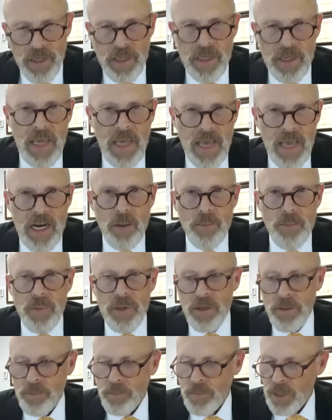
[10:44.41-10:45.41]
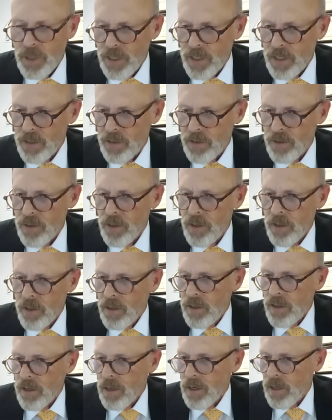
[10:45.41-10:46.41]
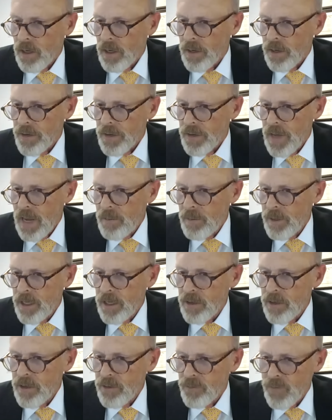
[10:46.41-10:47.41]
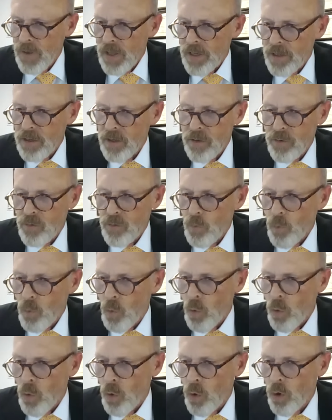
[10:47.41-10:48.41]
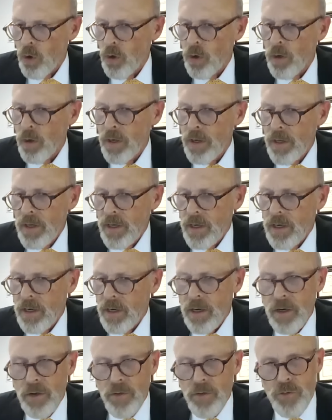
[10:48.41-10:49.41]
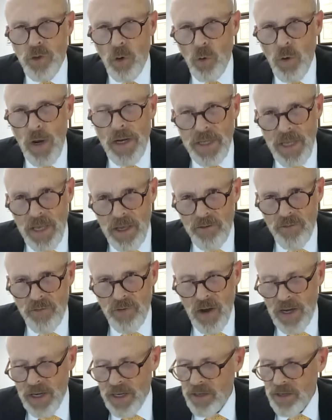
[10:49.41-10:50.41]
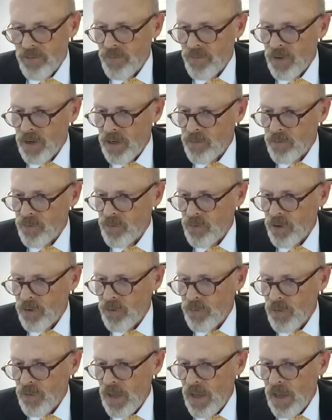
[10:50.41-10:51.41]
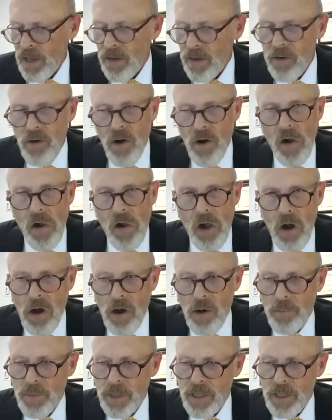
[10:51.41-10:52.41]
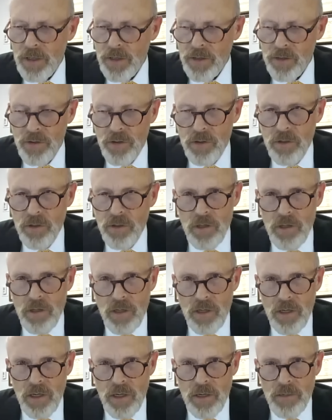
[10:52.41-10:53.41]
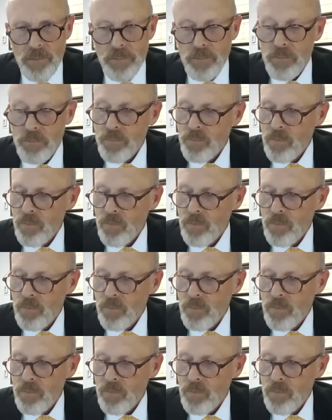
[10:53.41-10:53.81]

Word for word: It cannot be admitted uh, naming a defendant or uh, so identifying a defendant such that um, it um,